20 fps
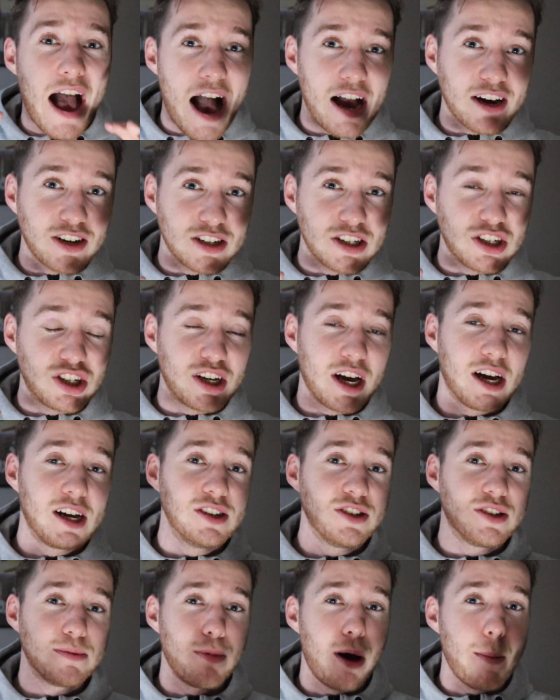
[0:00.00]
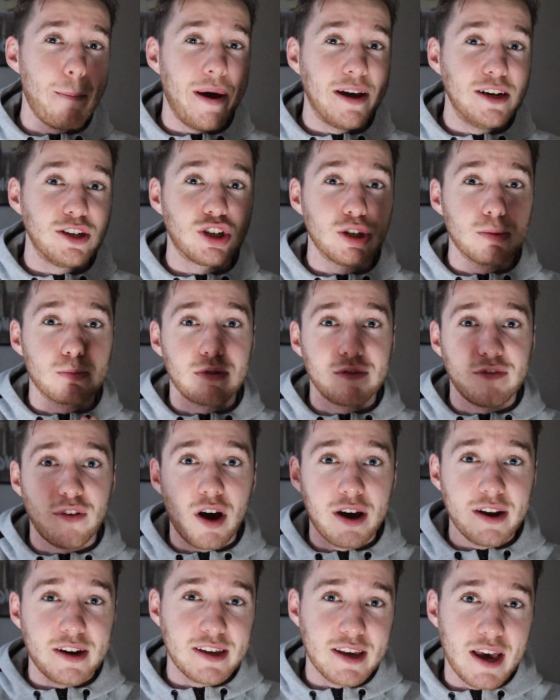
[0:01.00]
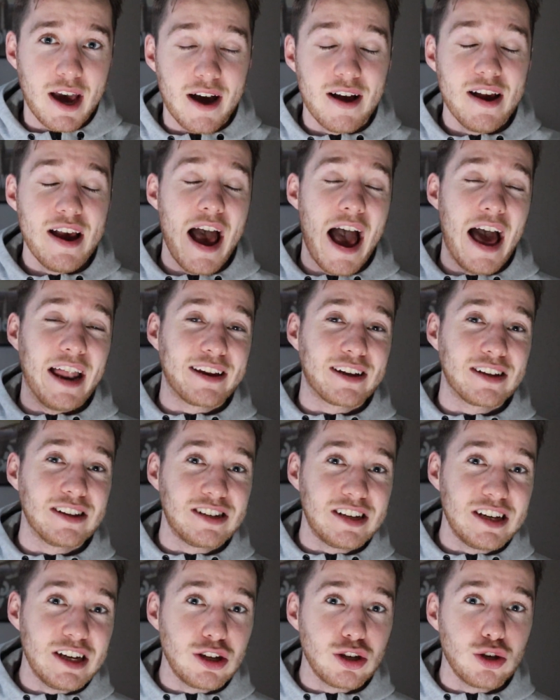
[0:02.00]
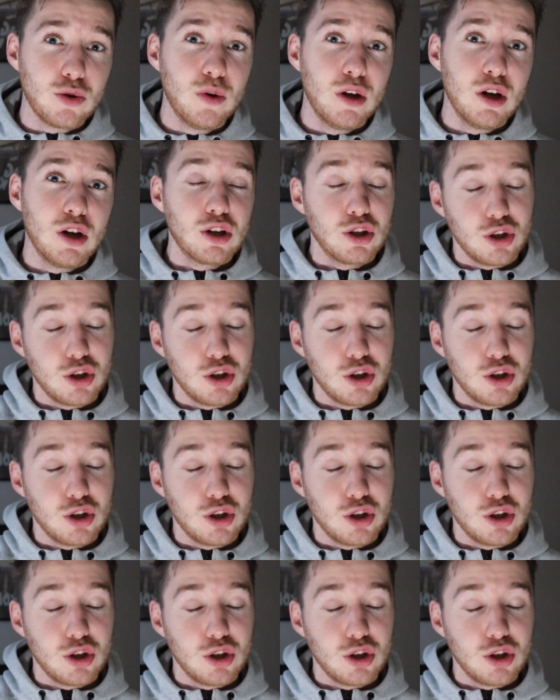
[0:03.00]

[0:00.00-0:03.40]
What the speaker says: actually changed my pension provider yet and continue